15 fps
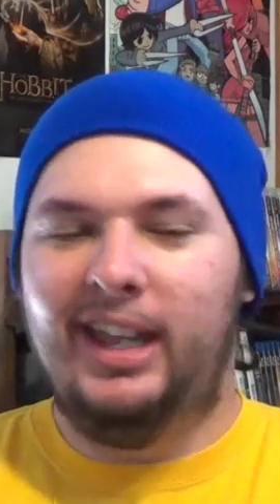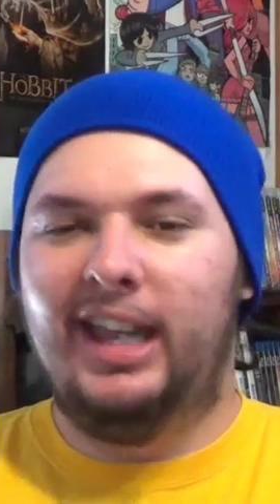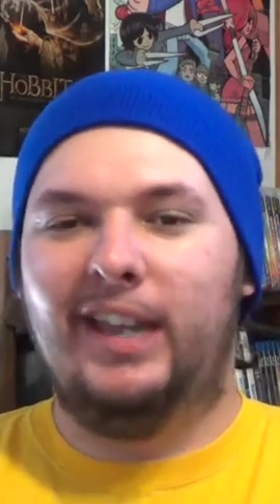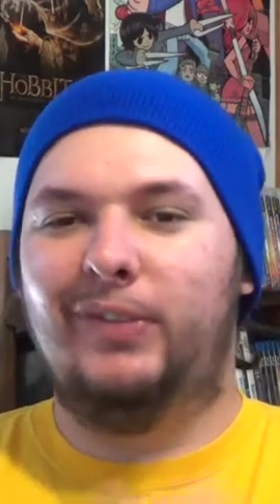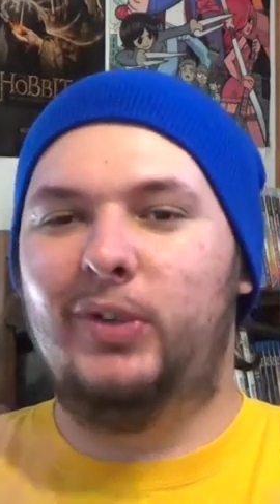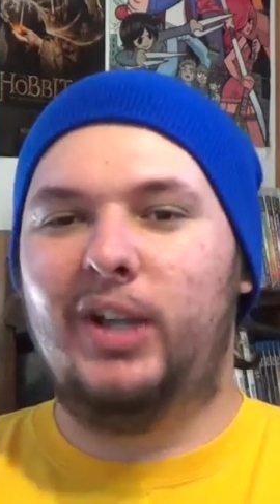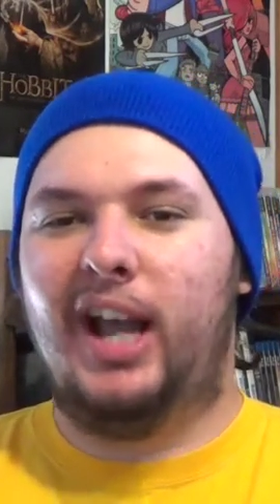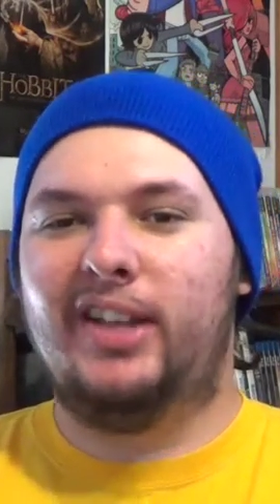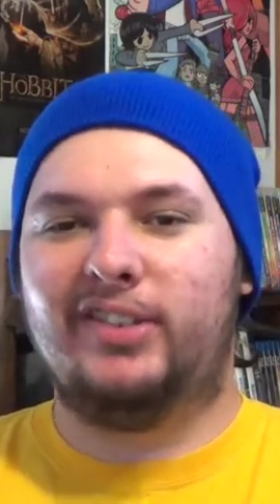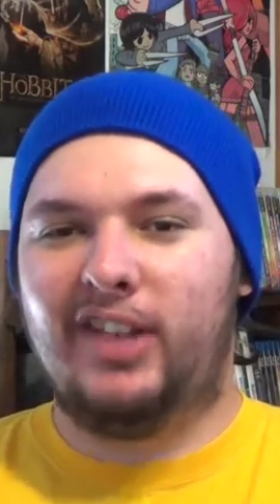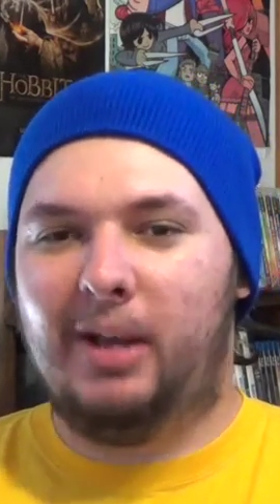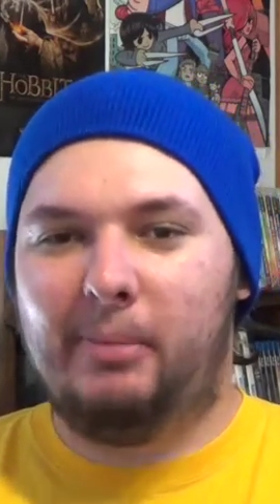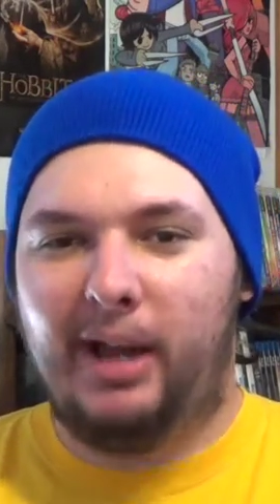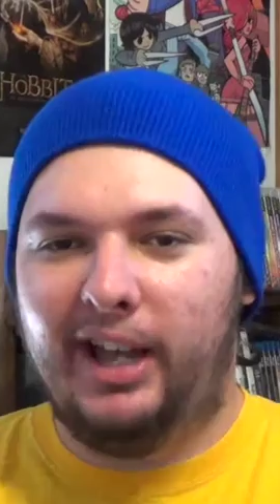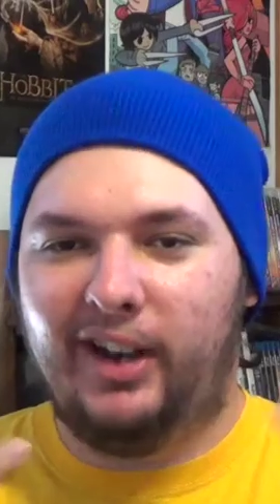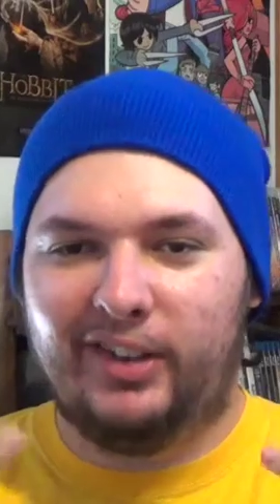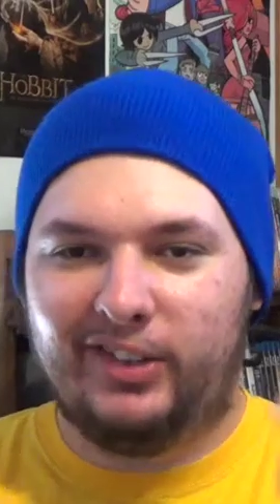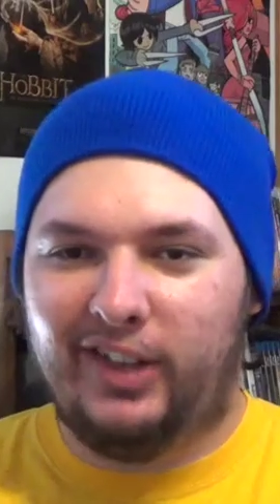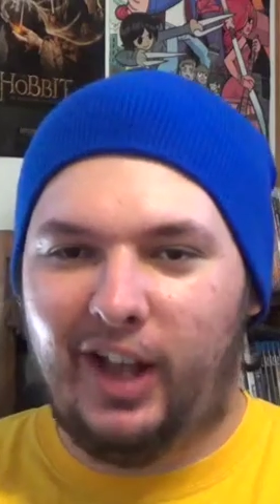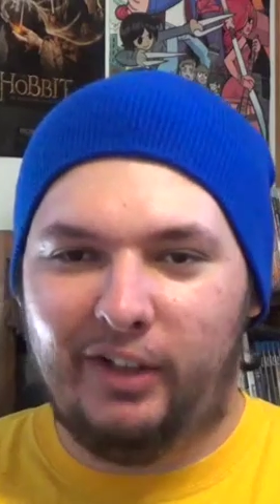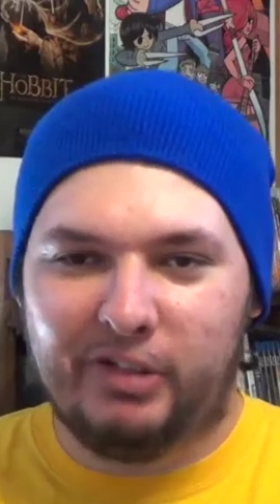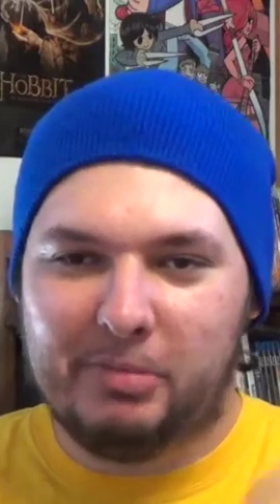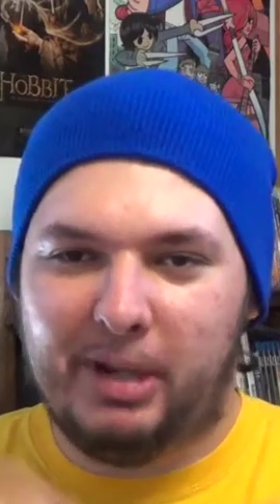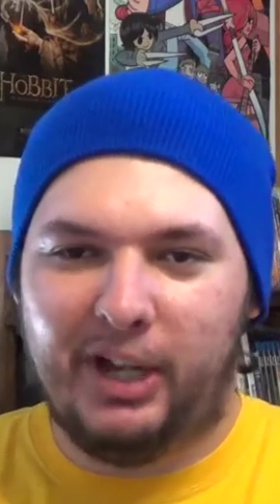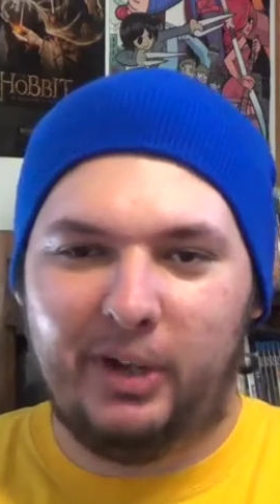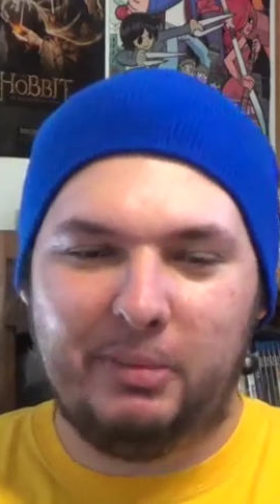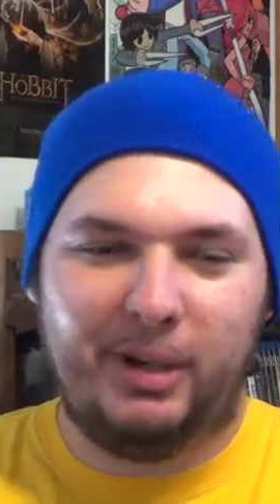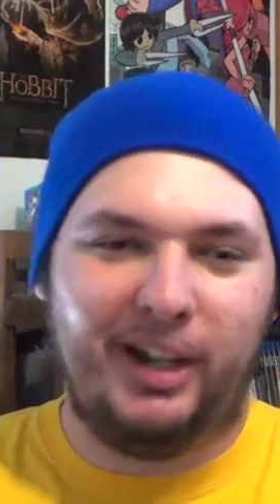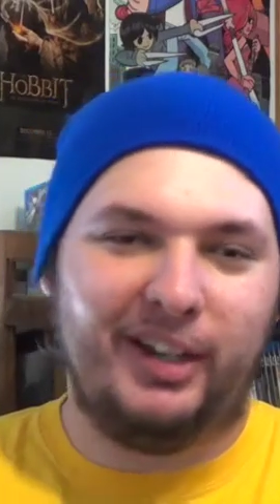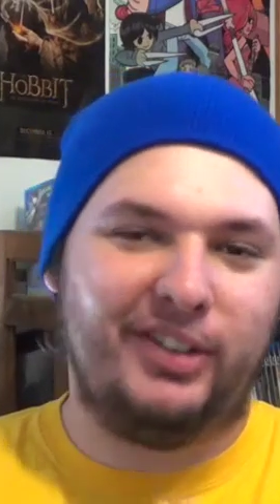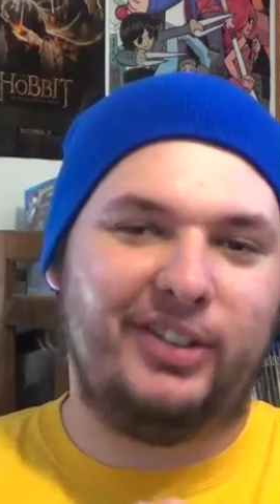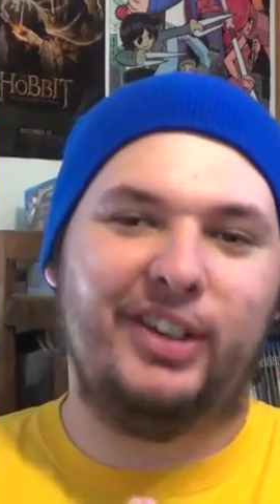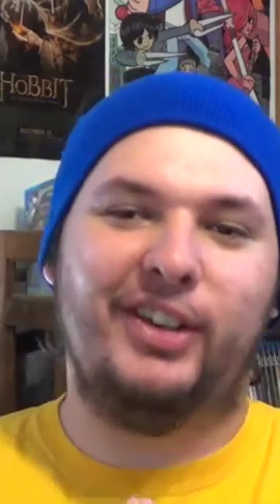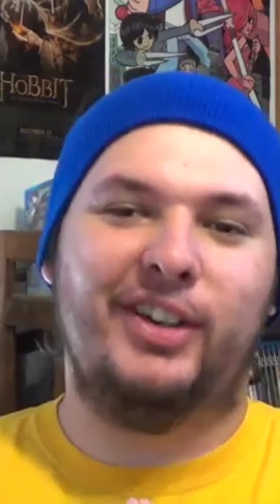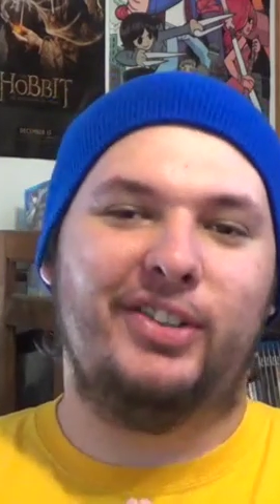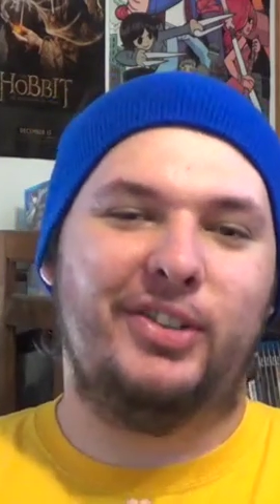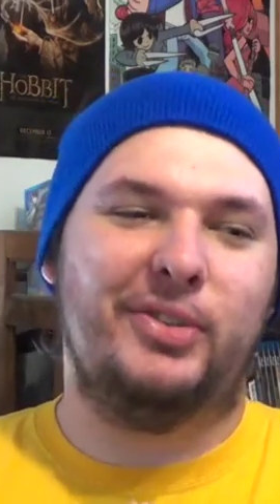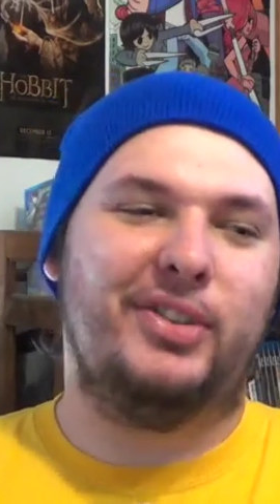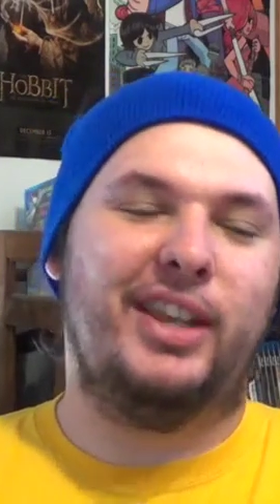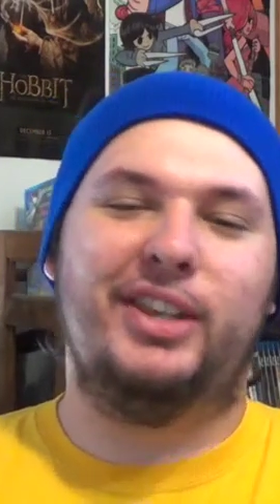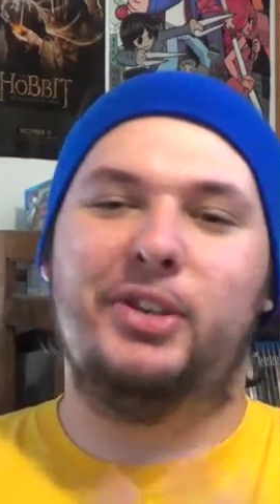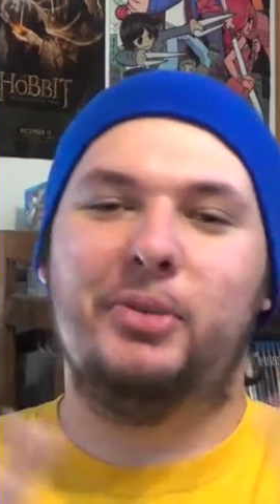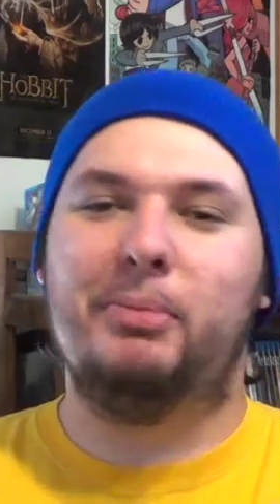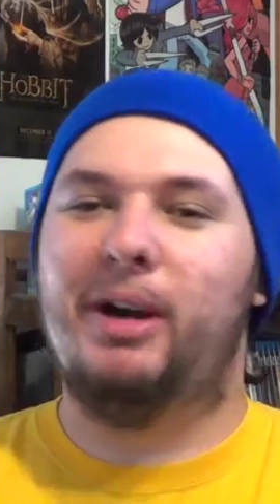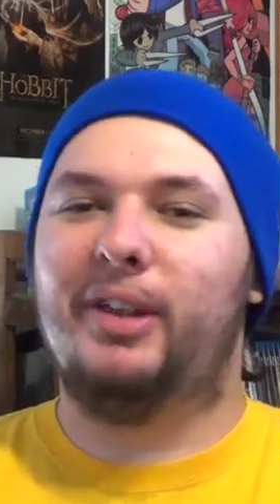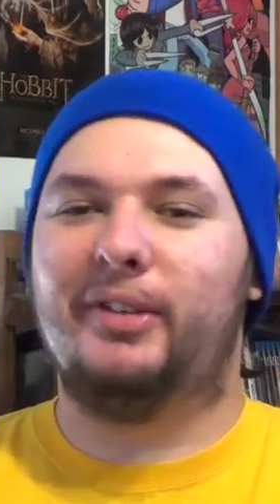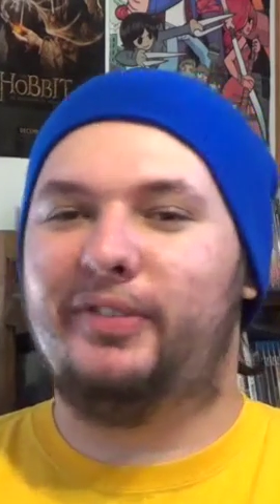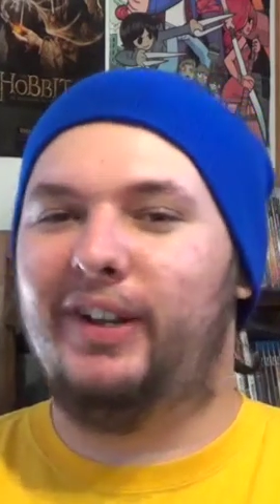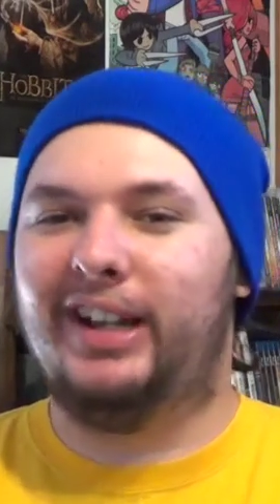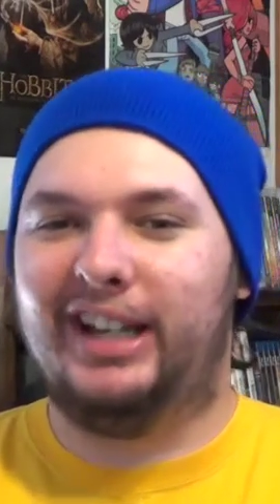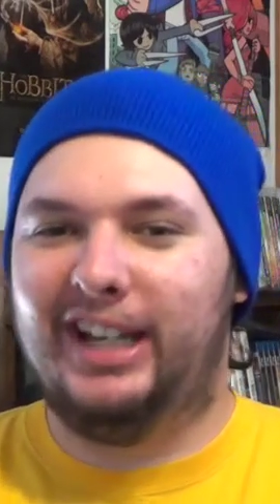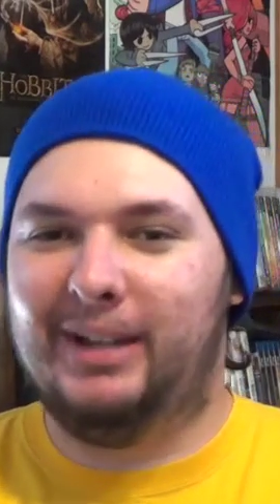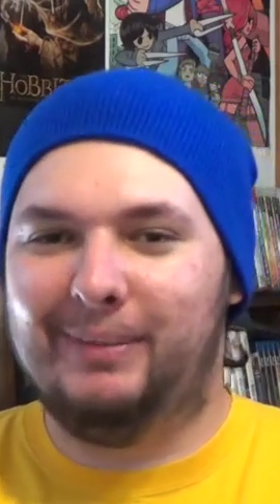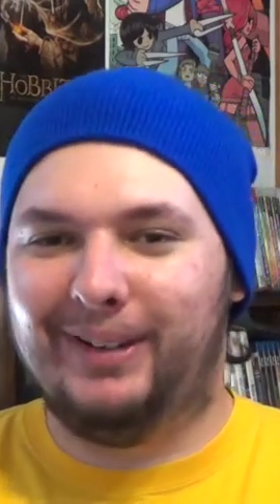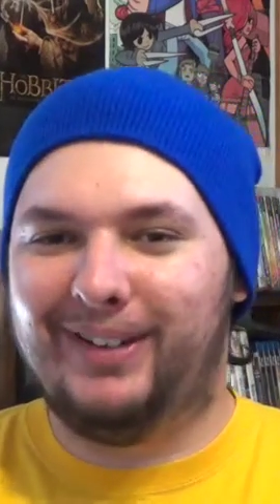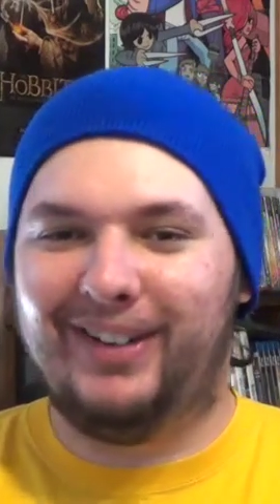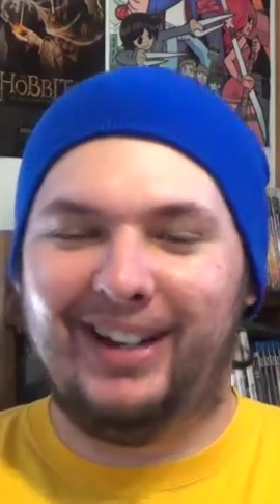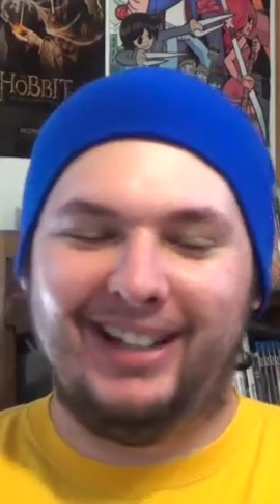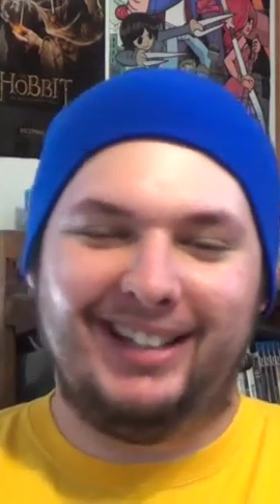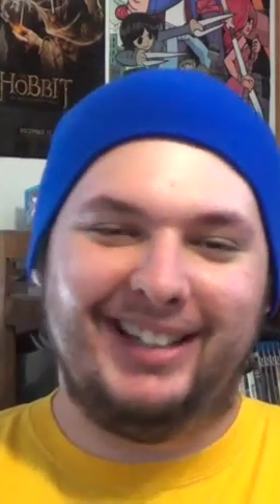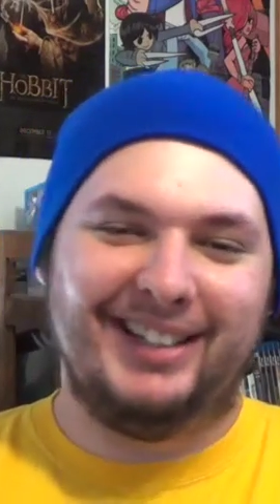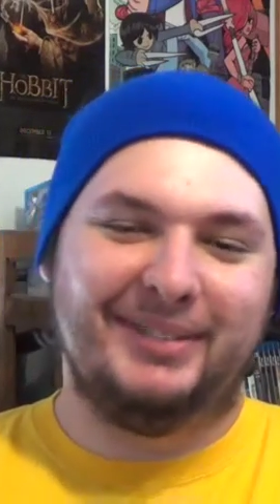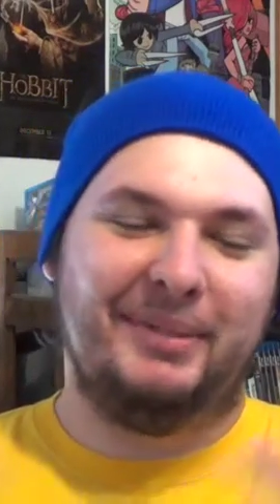If you guys saw my art style for my own manga series, you'd say you motherfucking hypocrite because